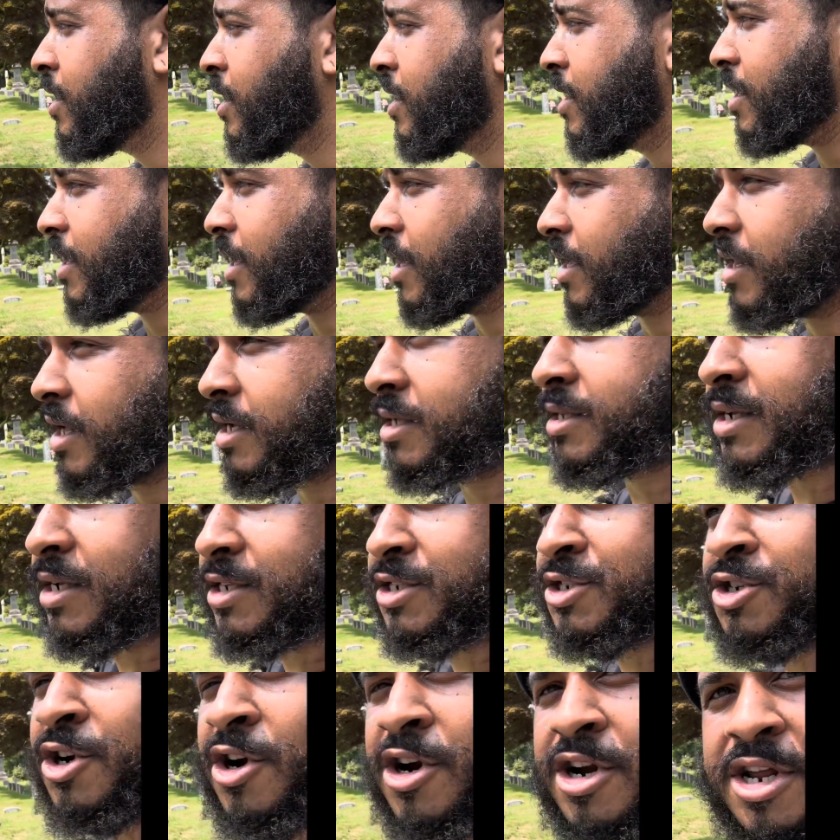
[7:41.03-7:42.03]
That's a
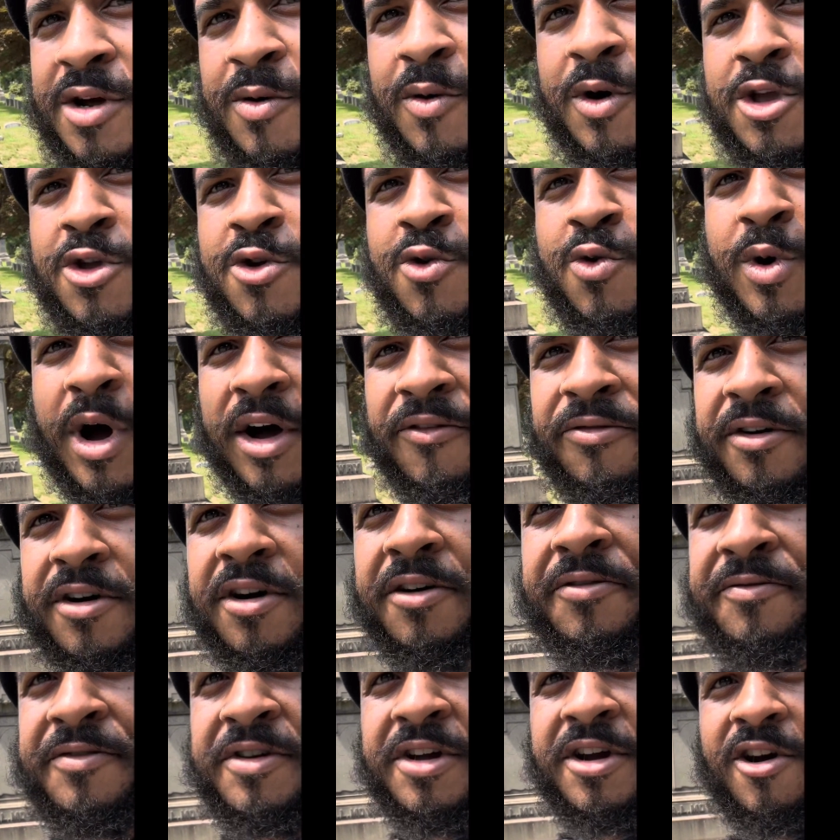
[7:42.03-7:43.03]
journey where you have to go
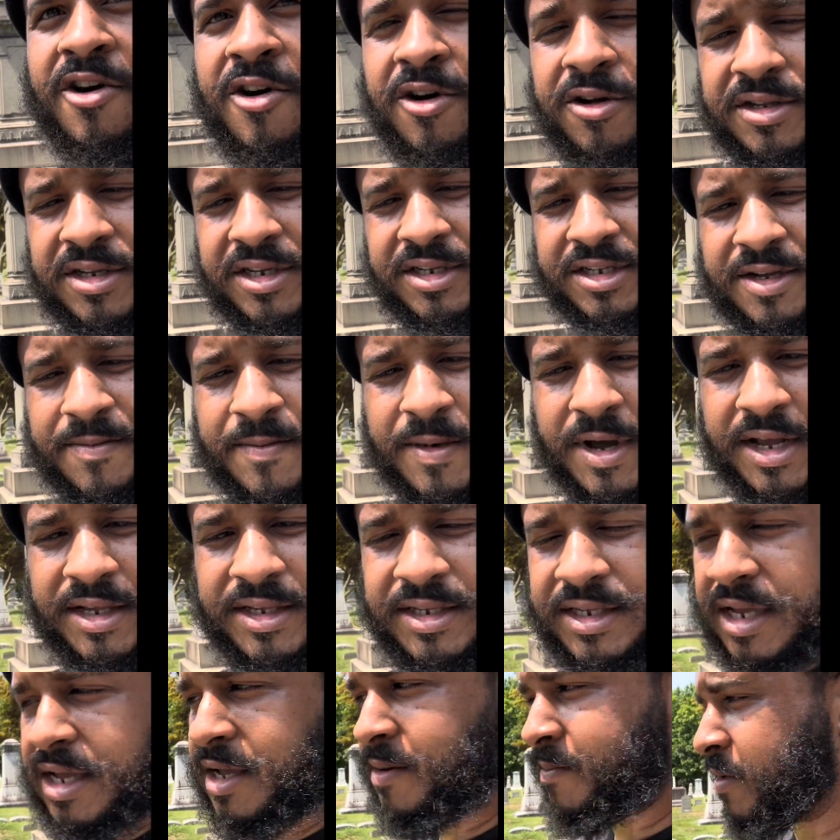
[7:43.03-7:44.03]
figure out. Is it what I
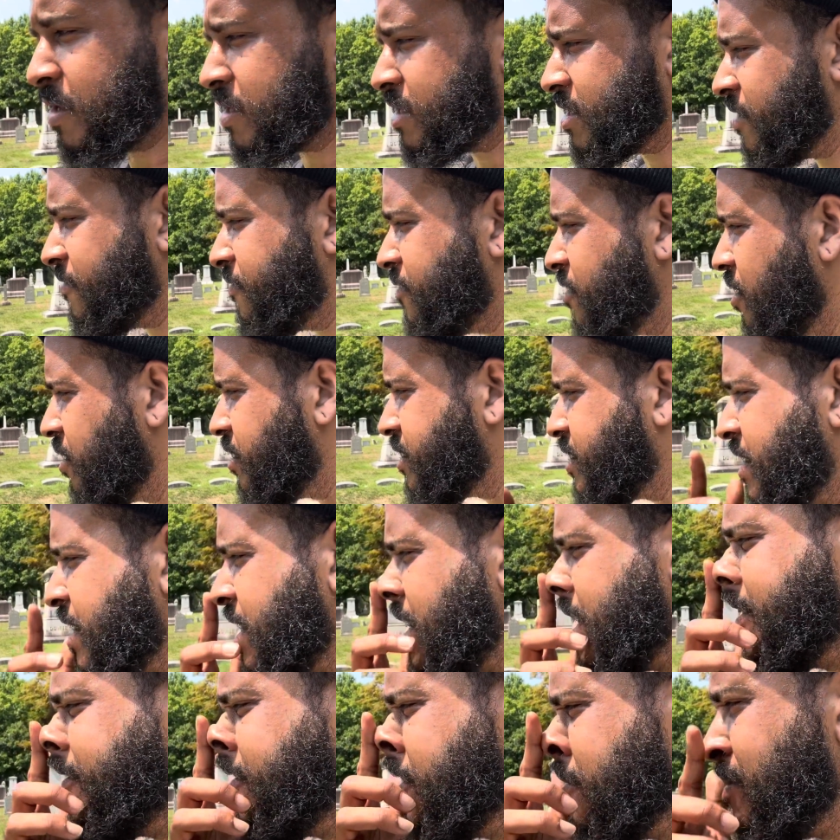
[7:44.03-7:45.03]
said? But if your thing
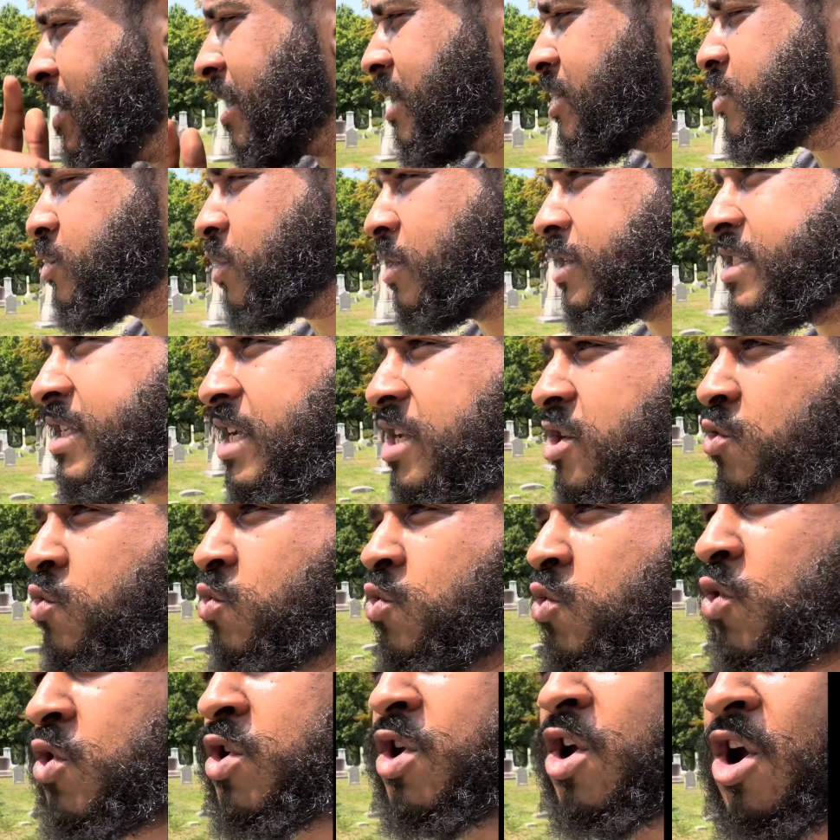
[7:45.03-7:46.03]
is to make sure, say
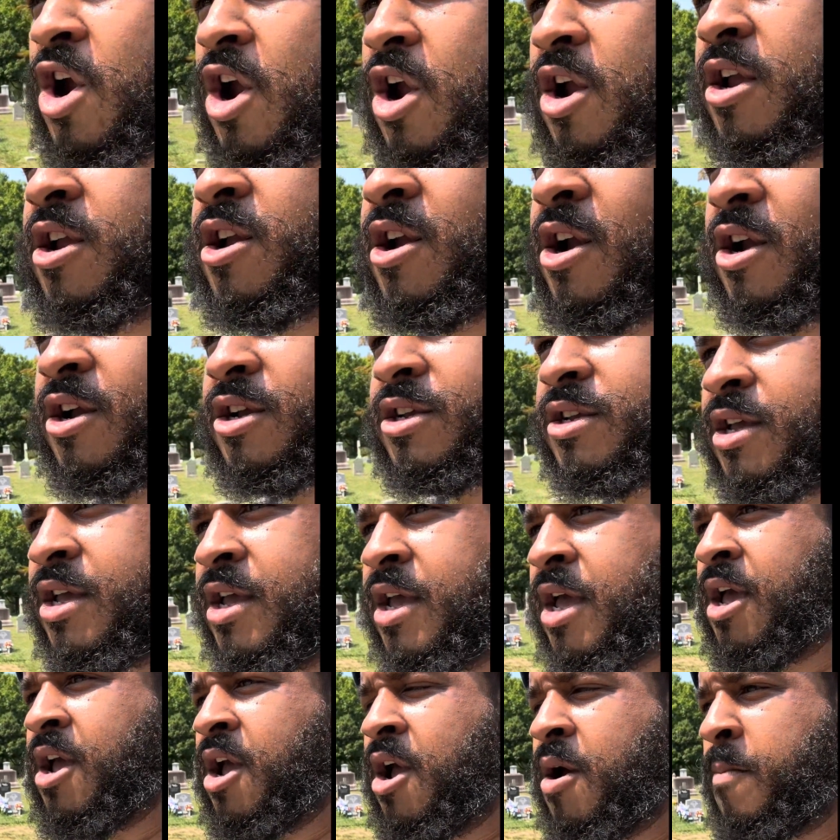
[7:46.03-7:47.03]
your
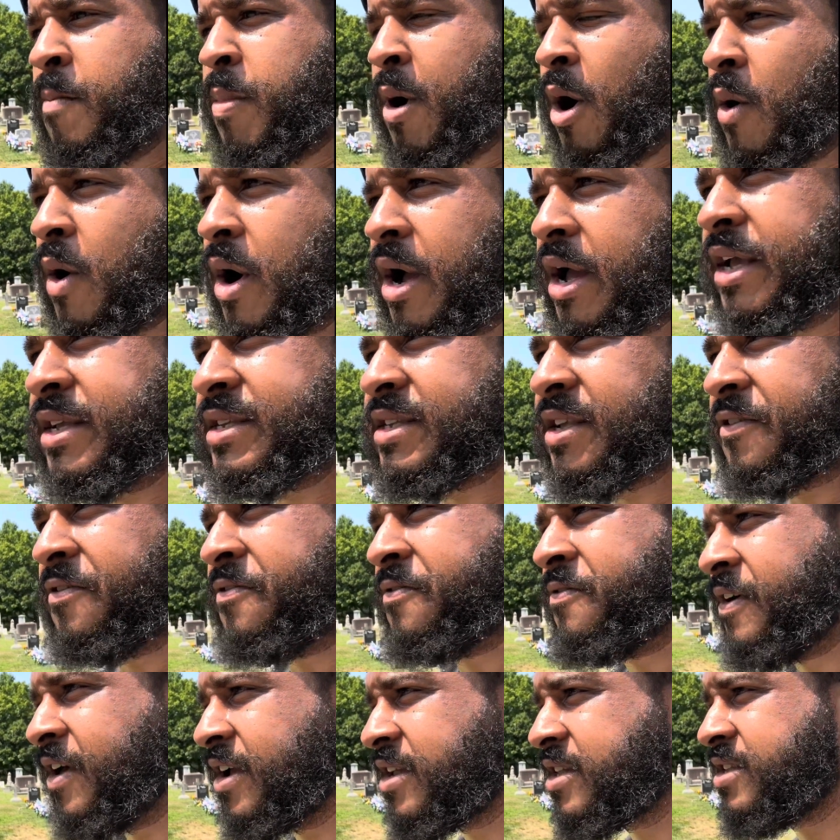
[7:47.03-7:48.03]
power is
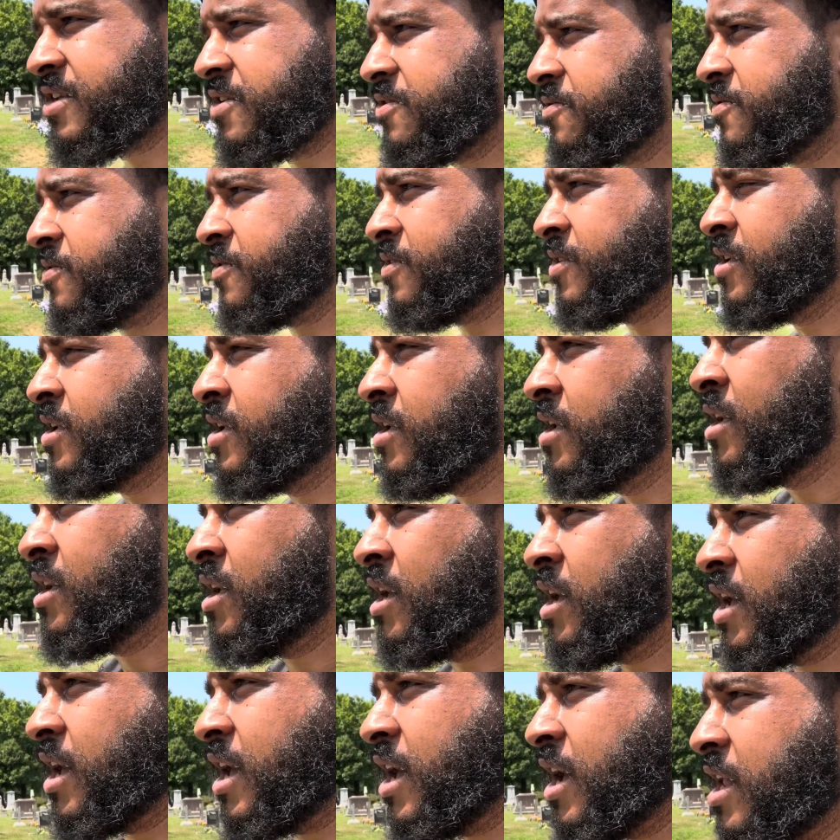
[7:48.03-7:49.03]
effective
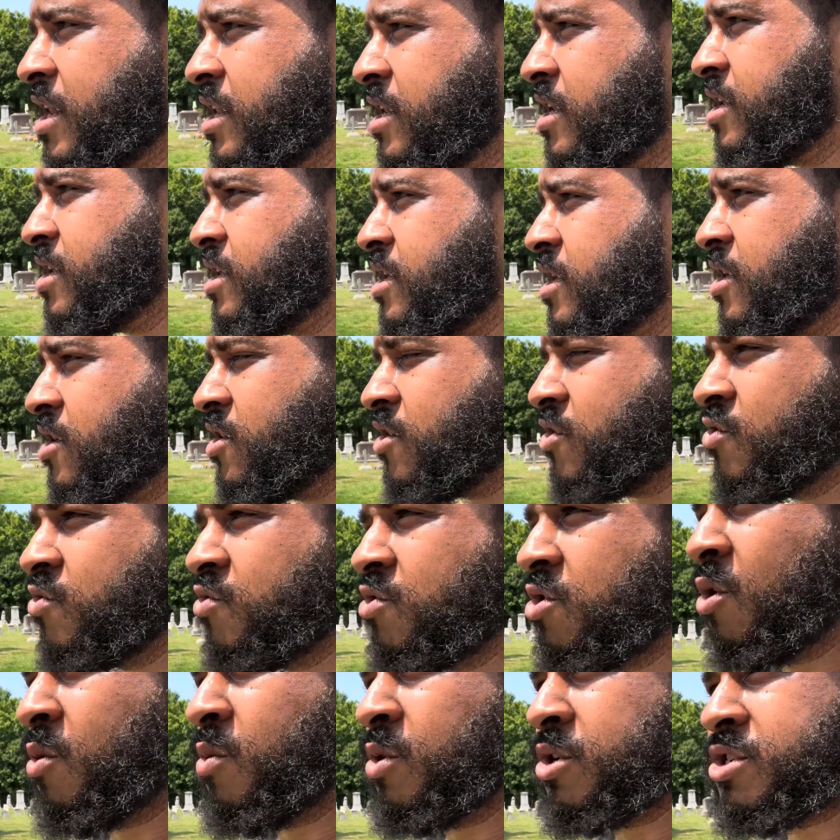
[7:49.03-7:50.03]
and you
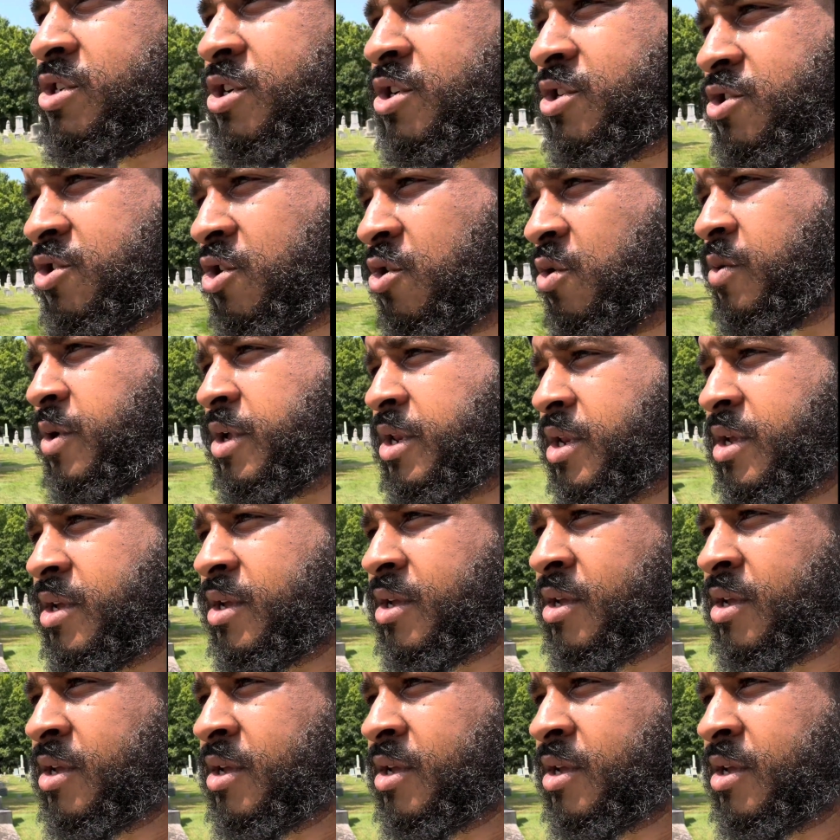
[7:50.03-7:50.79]
know what you're doing,